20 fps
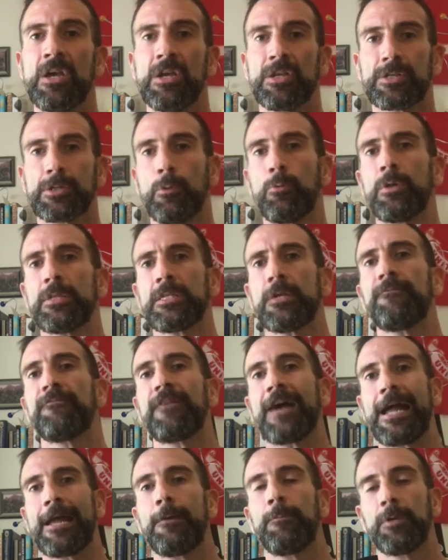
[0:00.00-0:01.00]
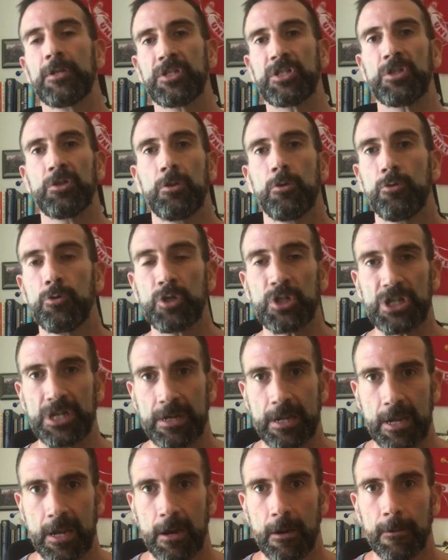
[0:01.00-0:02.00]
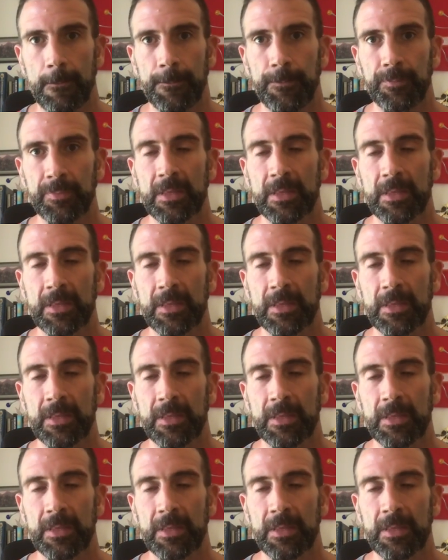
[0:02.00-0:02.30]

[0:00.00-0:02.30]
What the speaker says: So what's a viable solution here?